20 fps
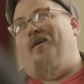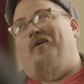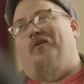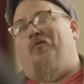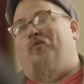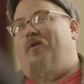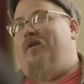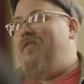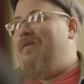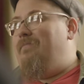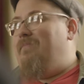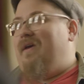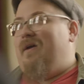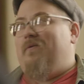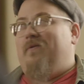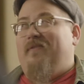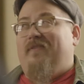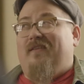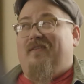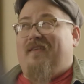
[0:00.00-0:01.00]
One of the big
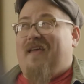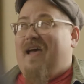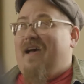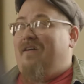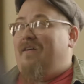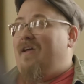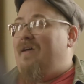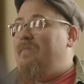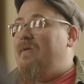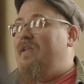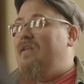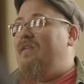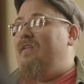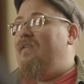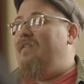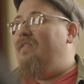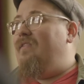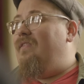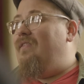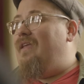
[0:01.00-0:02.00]
ones in town, I mean,
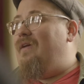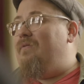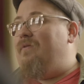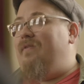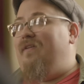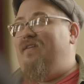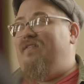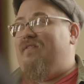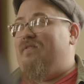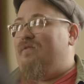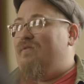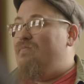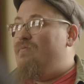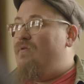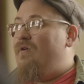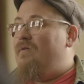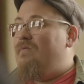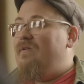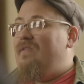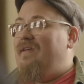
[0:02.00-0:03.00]
they released a
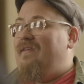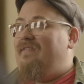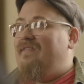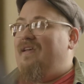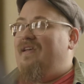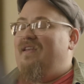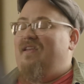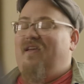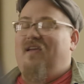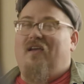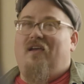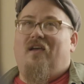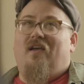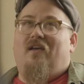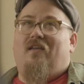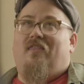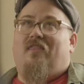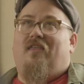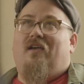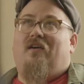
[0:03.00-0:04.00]
report where they said
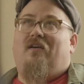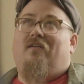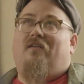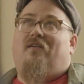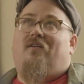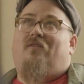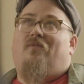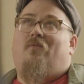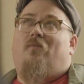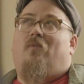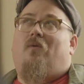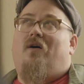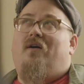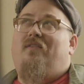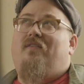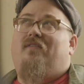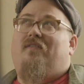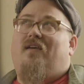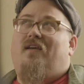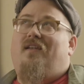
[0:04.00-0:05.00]
their
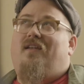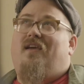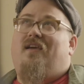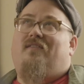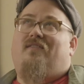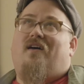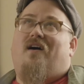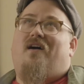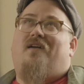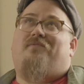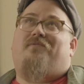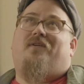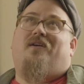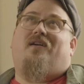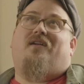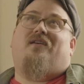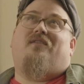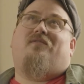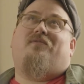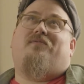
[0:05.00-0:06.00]
one Sunday's
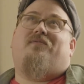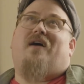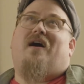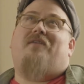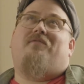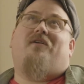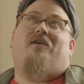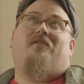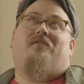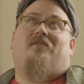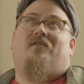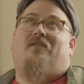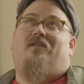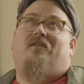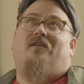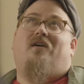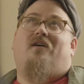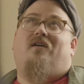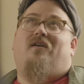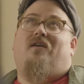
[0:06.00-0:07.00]
offering is
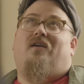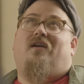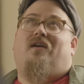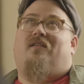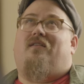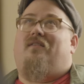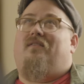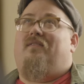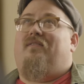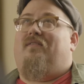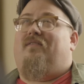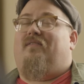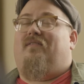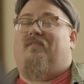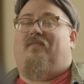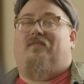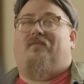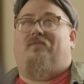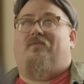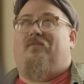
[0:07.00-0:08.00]

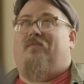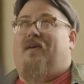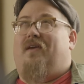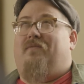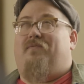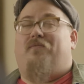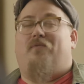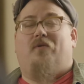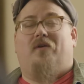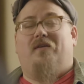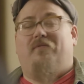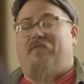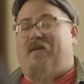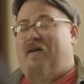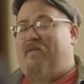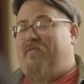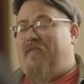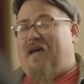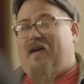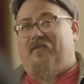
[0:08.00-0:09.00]

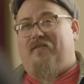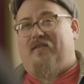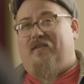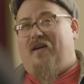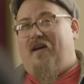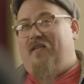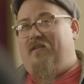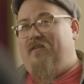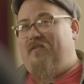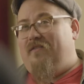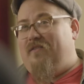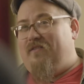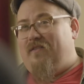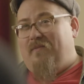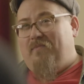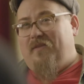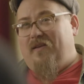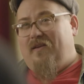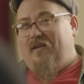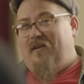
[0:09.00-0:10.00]
$545,000 or
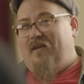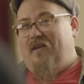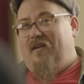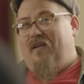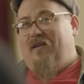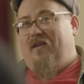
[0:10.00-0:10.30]
something